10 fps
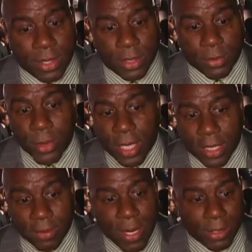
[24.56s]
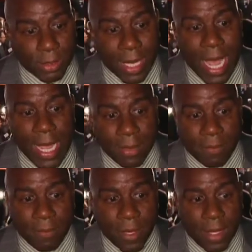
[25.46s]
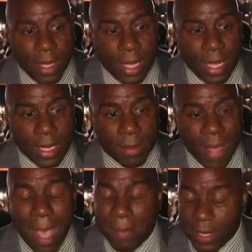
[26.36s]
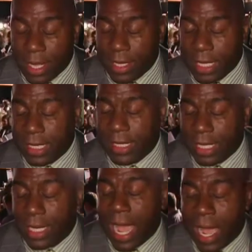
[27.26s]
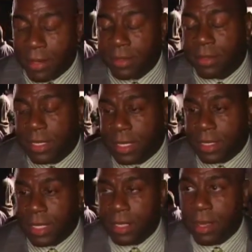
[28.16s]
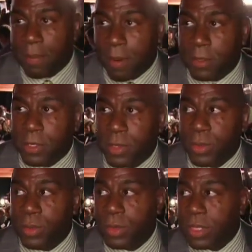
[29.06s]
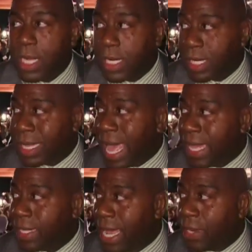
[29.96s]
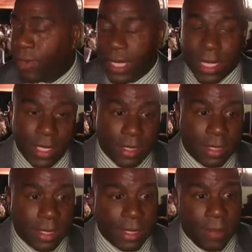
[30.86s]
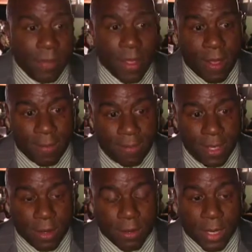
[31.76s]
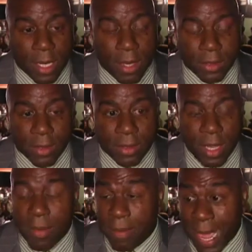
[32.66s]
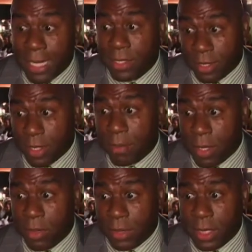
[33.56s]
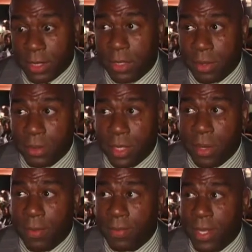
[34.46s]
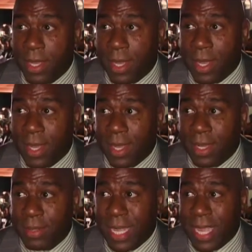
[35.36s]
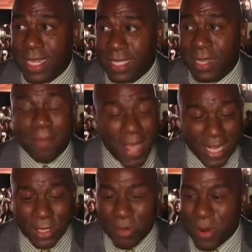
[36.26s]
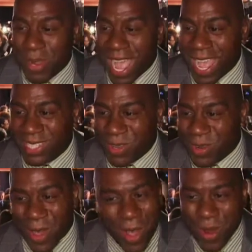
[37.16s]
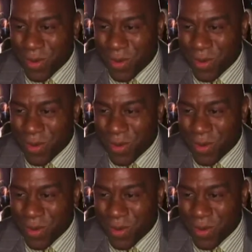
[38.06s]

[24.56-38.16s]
this is really a special night, and I'm happy that he's getting honored and get a person who has done a lot, not only in his field, but also giving back to the communities too. So, and he's a fashionable guy, so it all